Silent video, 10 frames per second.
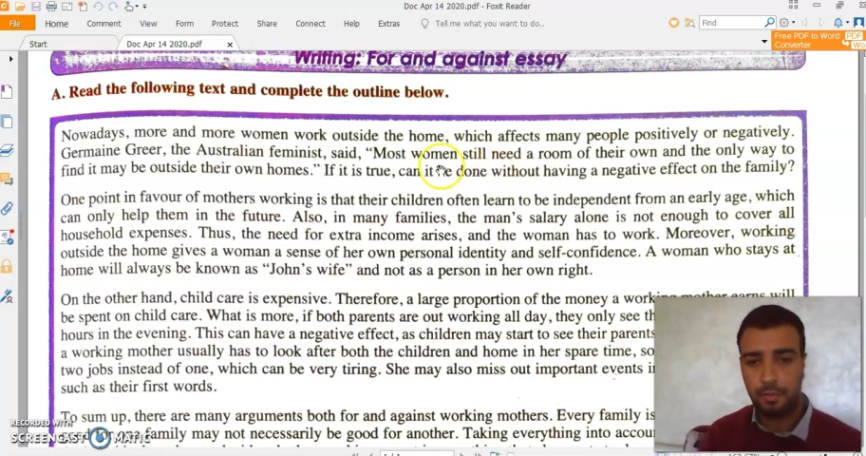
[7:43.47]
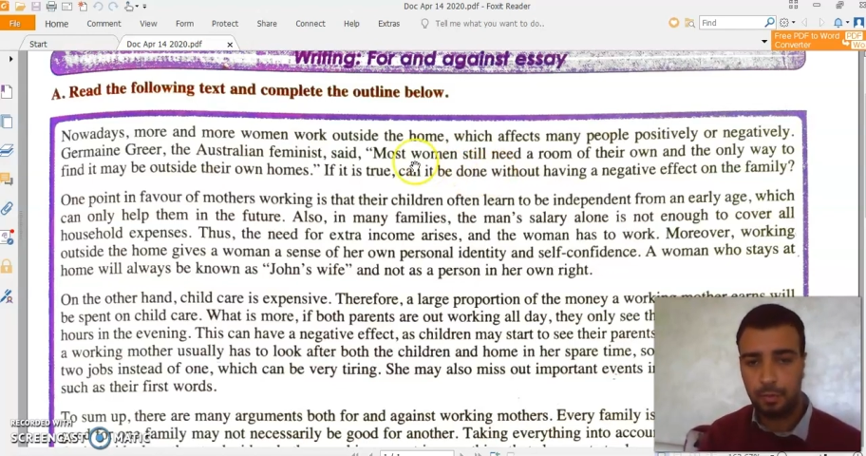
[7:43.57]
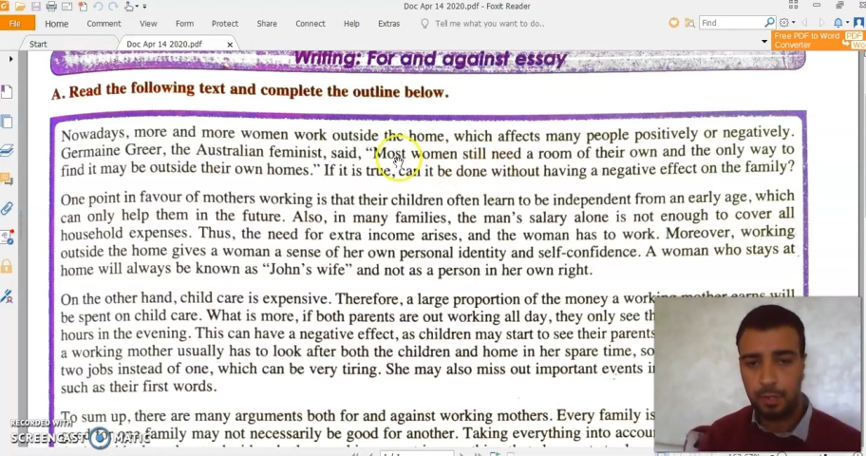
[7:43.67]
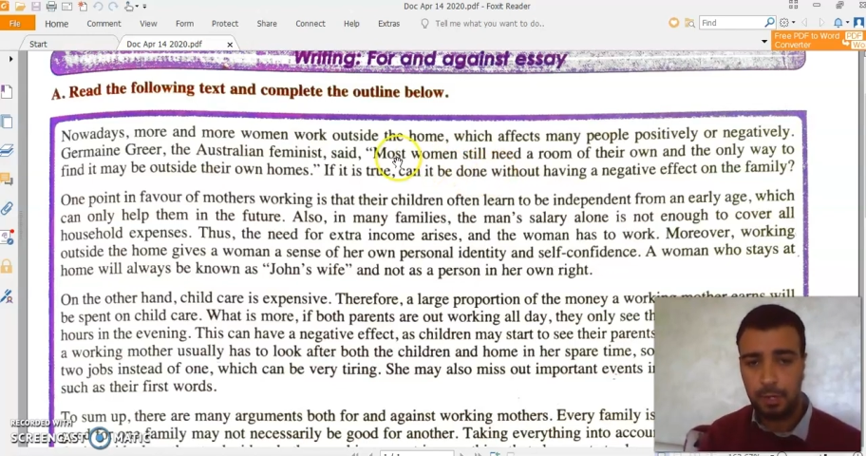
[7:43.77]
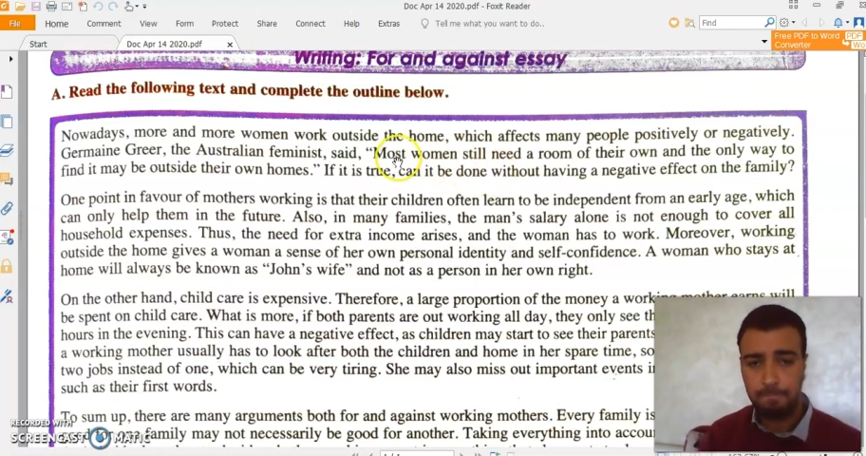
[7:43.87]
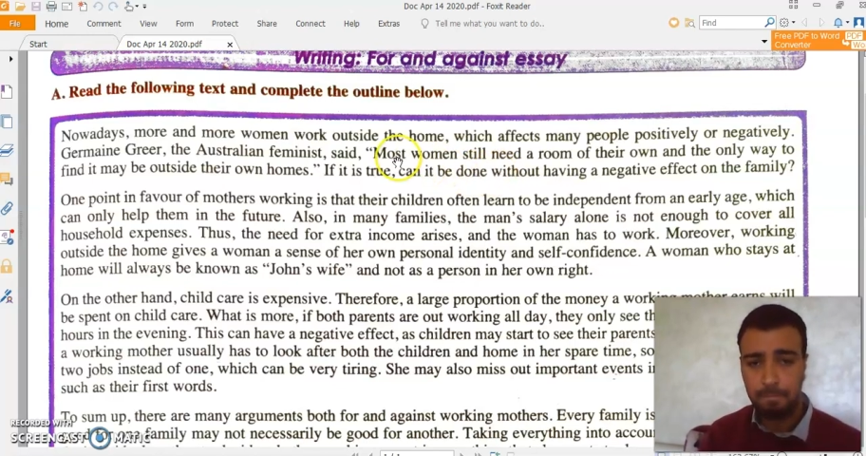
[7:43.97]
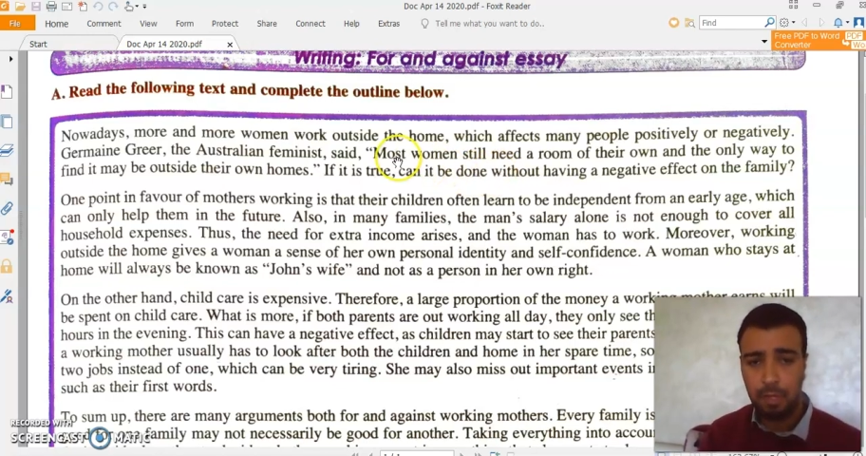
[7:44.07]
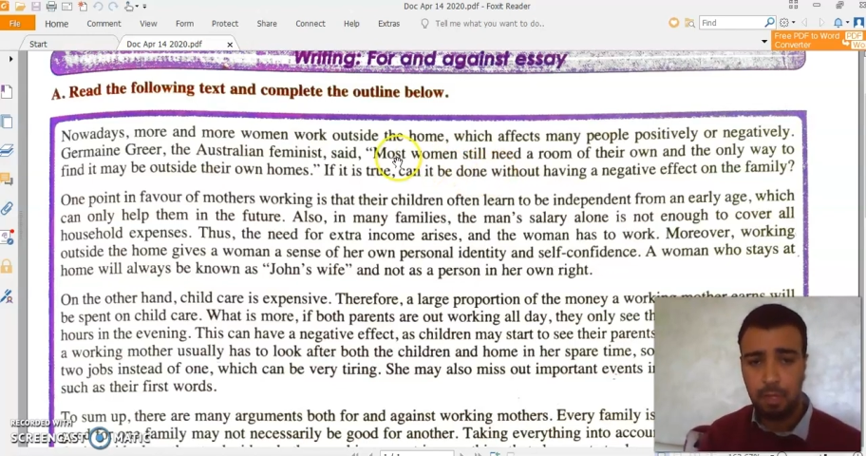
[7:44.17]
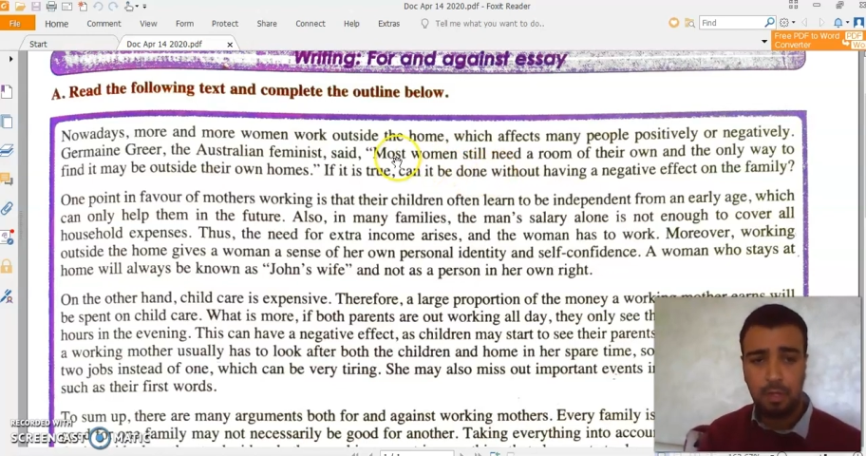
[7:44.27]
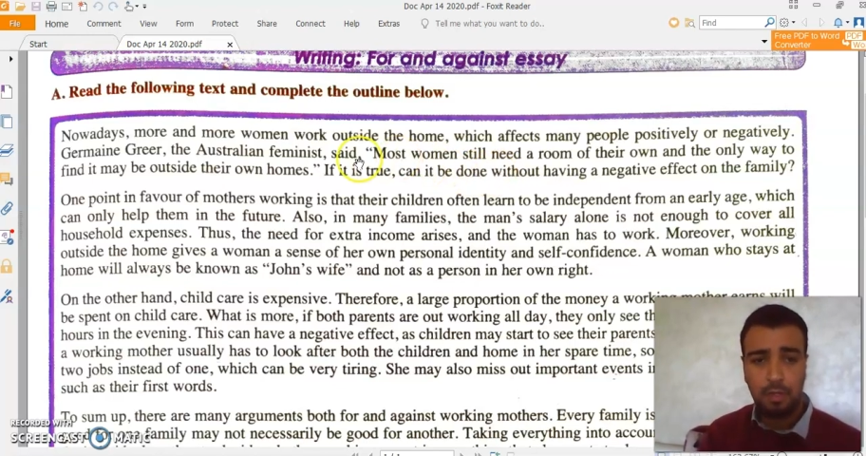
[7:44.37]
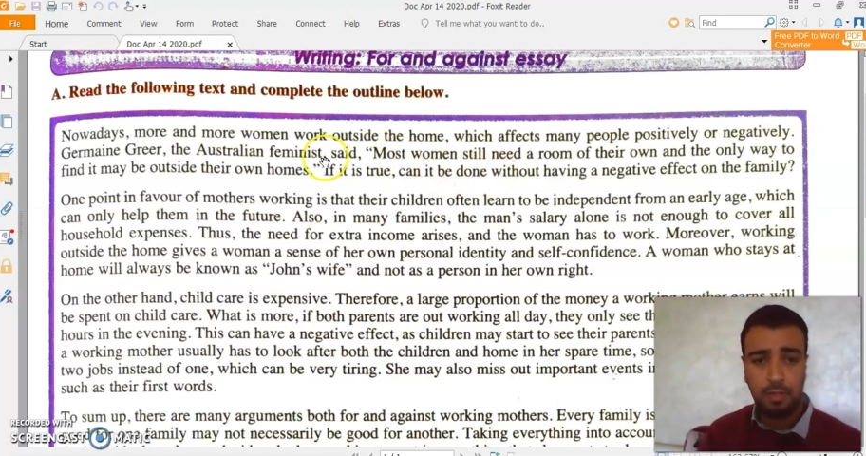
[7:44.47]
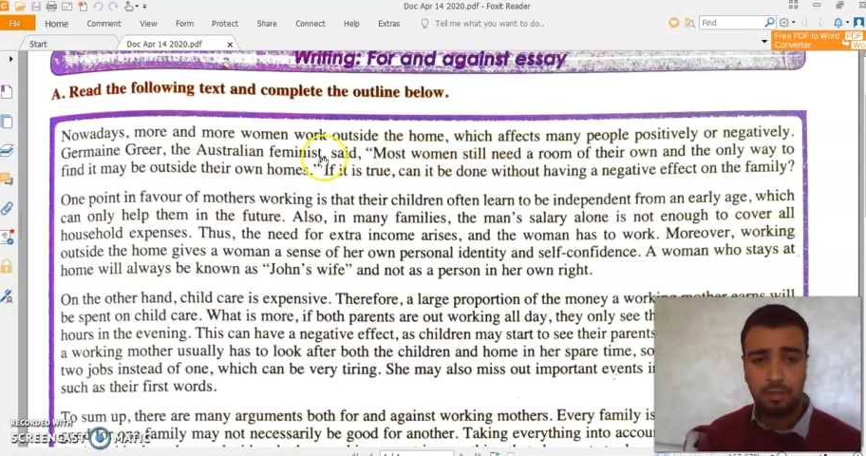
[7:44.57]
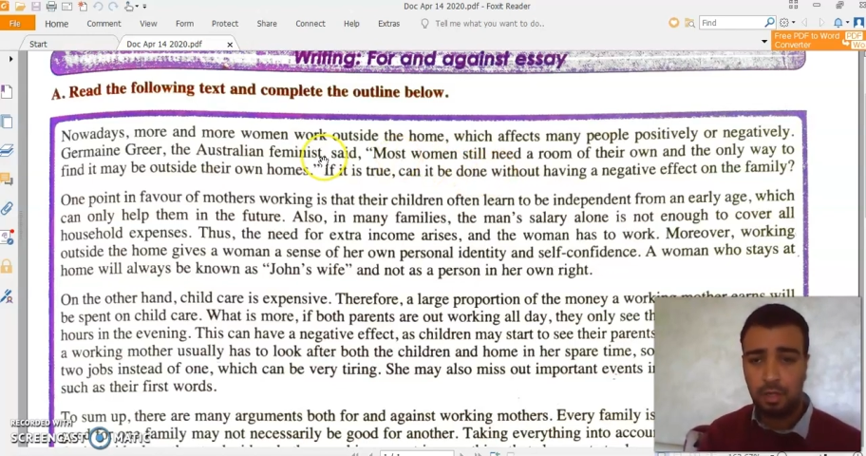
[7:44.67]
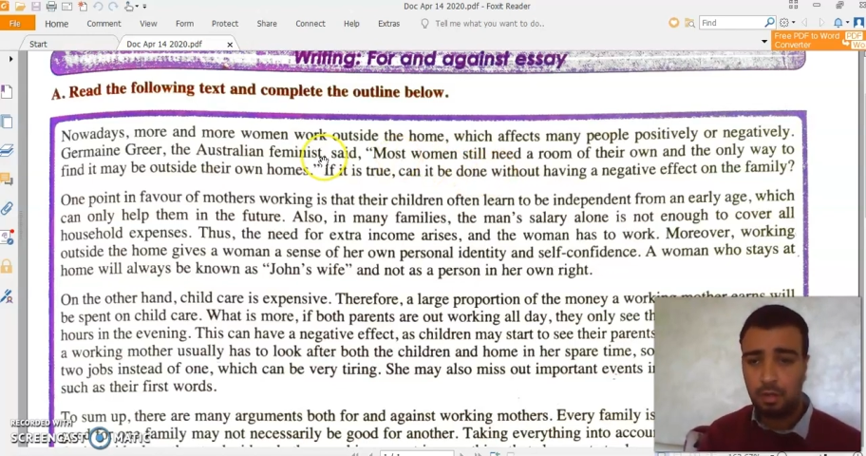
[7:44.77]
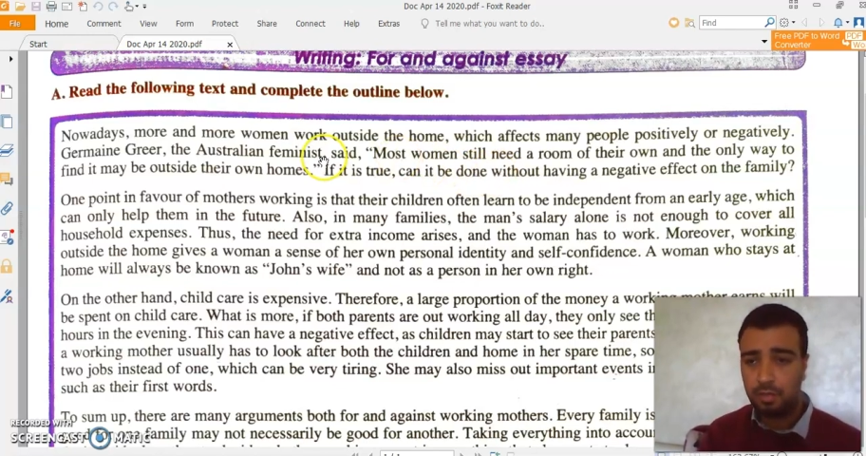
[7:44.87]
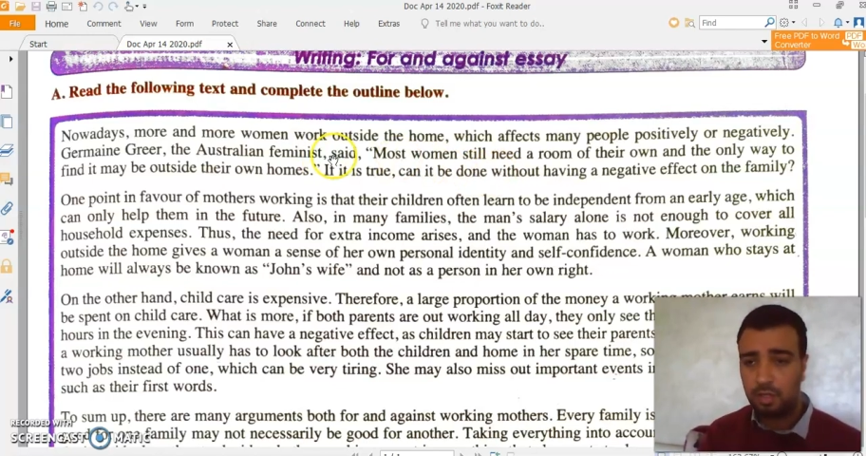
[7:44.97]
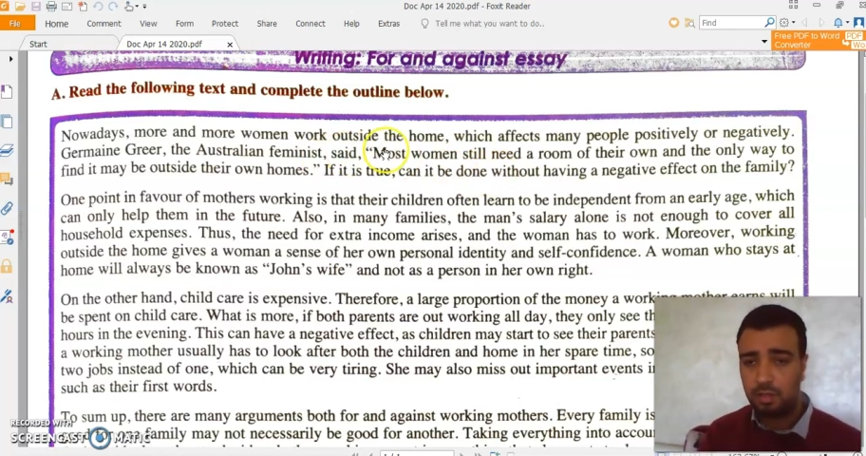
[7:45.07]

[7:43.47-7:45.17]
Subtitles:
Okay, so